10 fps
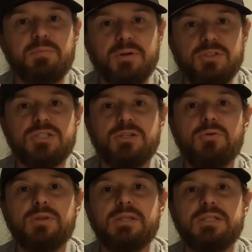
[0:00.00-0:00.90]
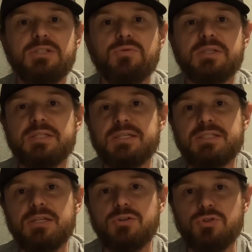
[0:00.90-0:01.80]
but just know that these do
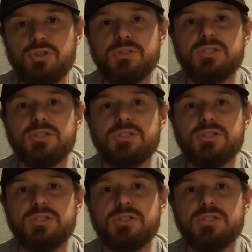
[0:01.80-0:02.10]
exist and you should